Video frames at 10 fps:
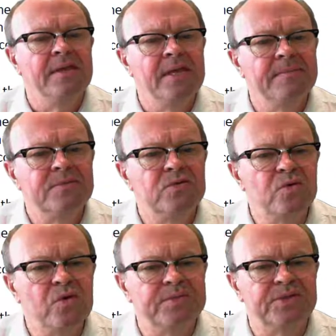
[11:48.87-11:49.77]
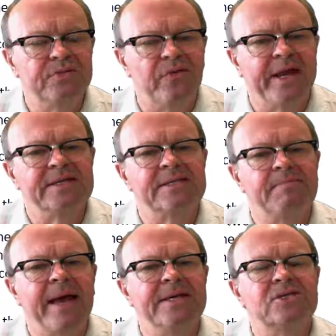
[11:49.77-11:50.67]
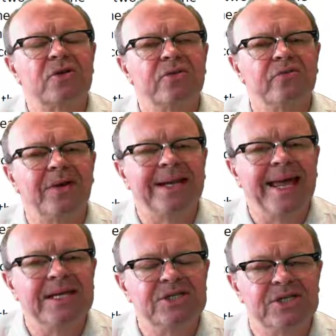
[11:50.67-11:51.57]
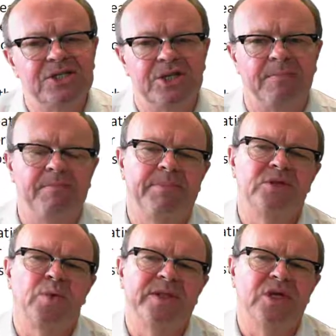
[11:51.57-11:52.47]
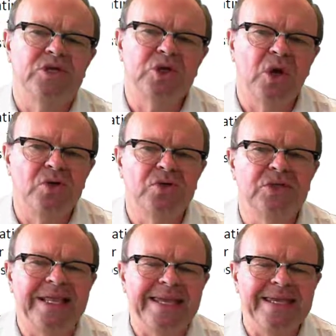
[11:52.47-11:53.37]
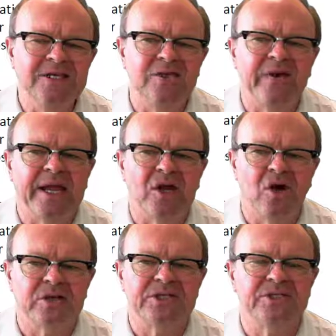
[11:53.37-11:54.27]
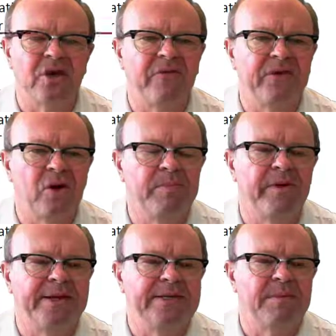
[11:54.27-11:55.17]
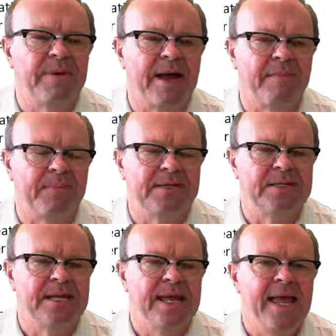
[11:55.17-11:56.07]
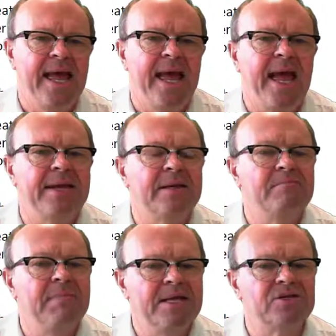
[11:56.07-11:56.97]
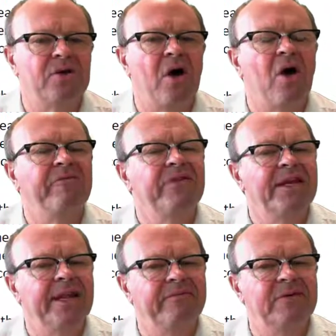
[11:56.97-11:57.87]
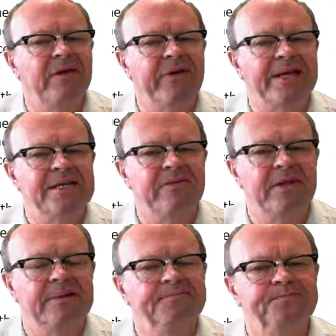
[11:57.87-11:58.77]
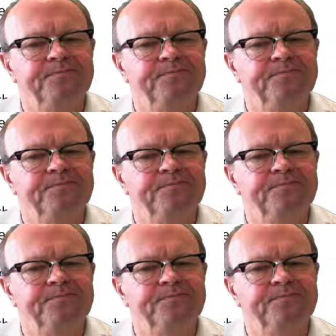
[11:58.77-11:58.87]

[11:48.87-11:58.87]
The absorption rates are based on the relationship between the total indirect costs of an operating department and a measure of the level of activity.